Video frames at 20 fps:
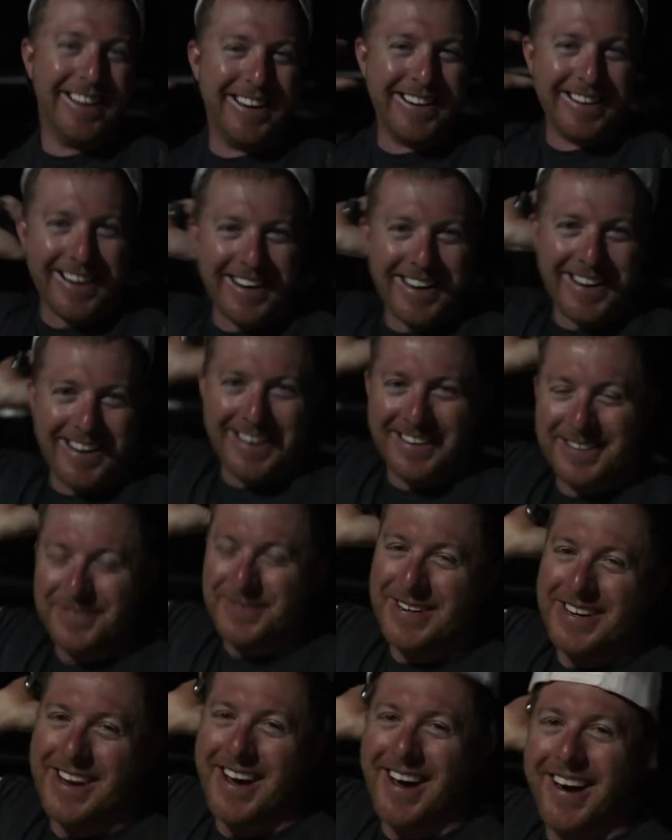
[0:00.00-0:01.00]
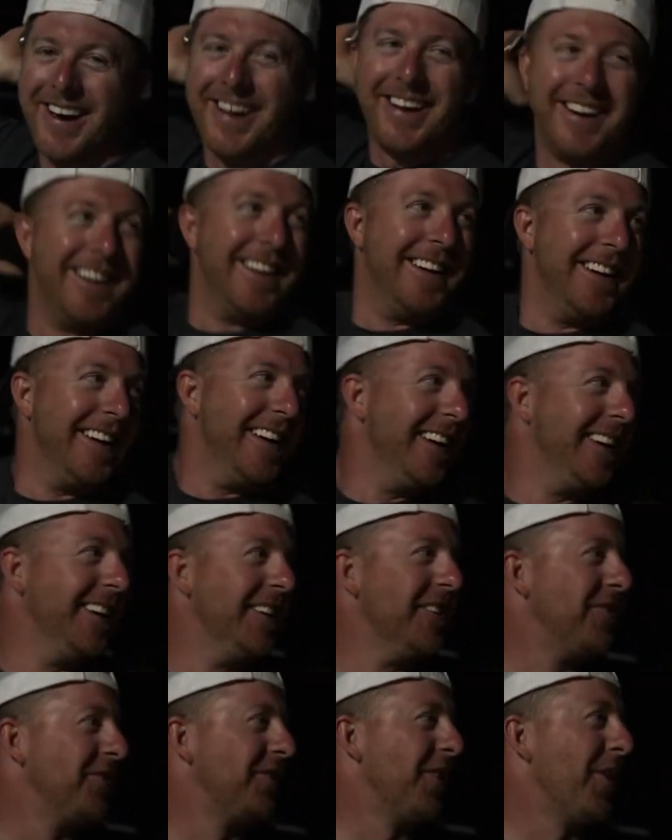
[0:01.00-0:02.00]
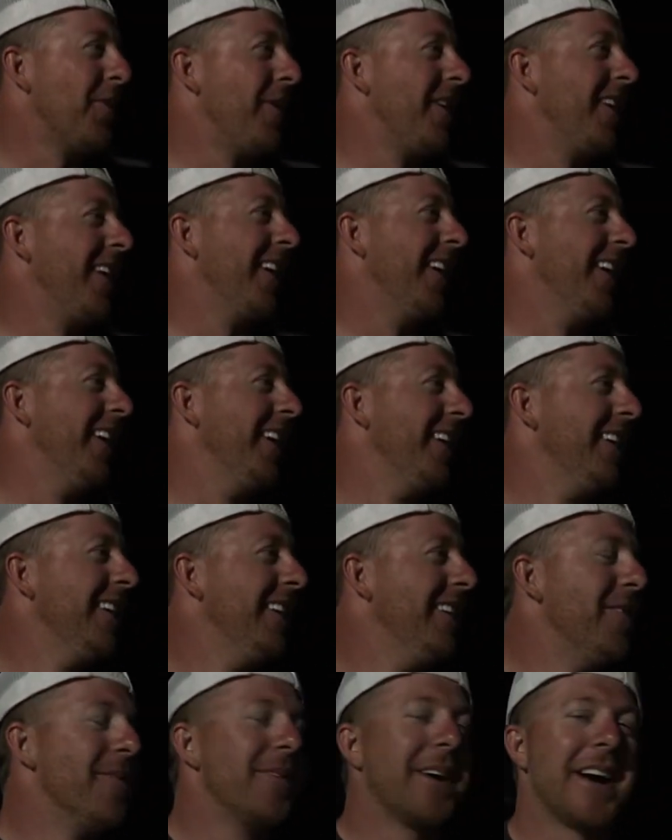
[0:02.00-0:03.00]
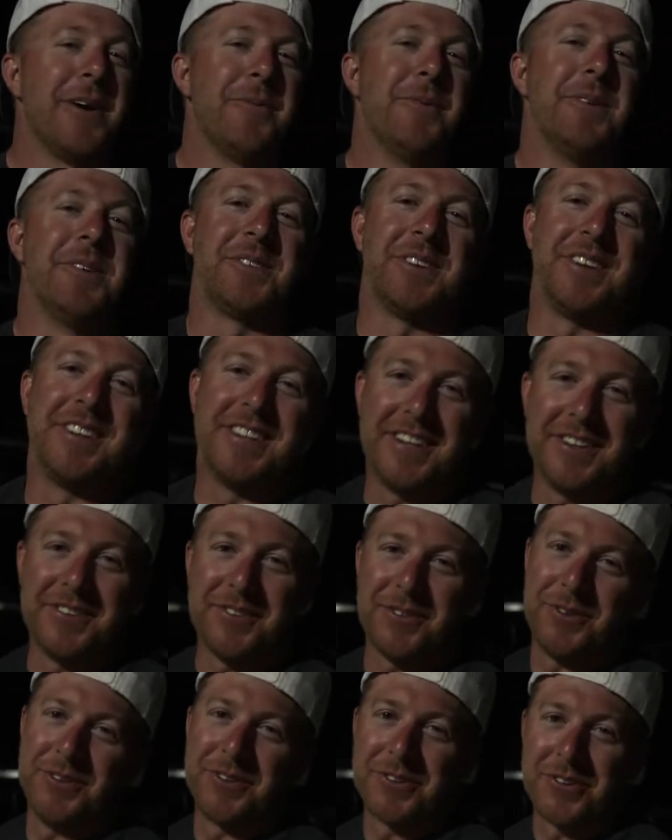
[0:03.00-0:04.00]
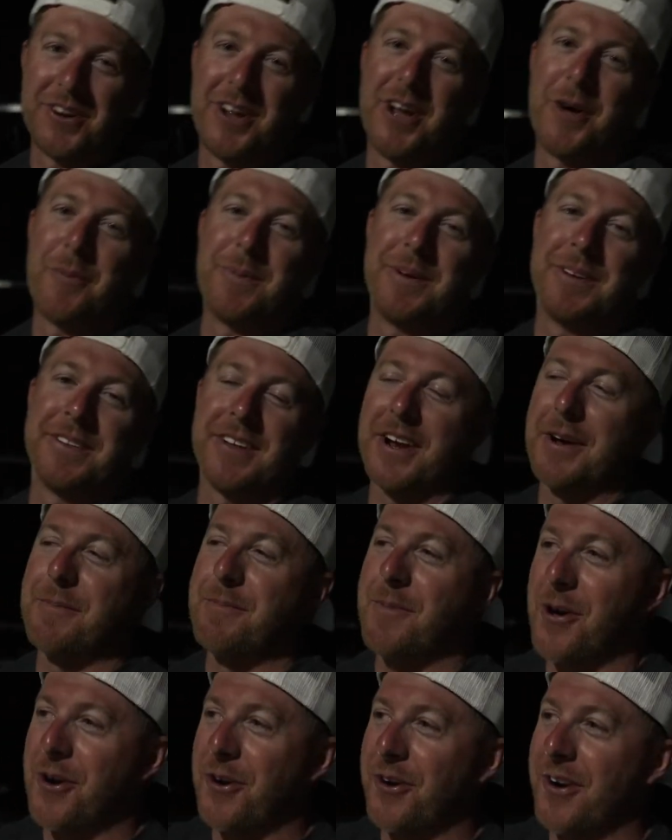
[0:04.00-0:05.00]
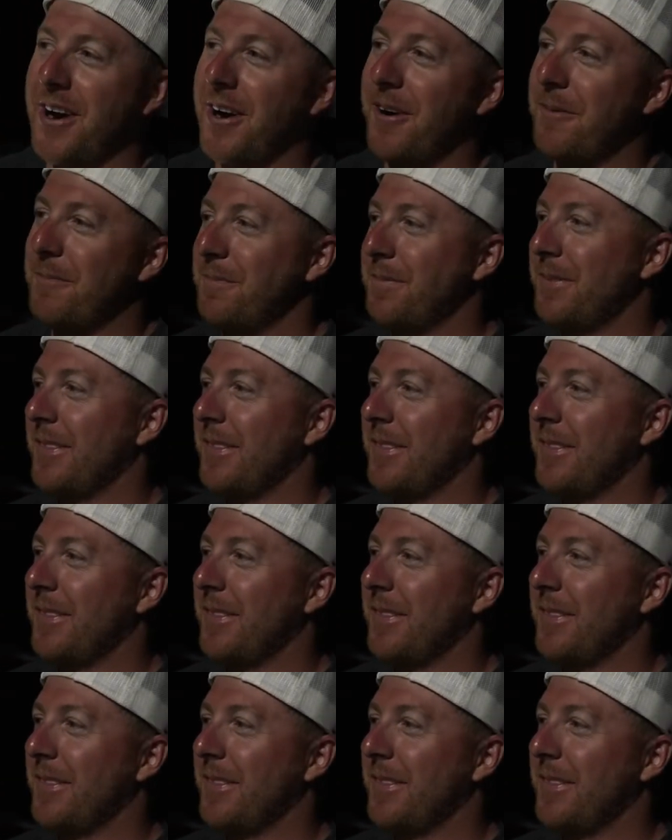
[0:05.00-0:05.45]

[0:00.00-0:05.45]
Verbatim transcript: Yeah, it's been hot. So uh, we got Whistlin' Diesel. He's going to help me take the motor out.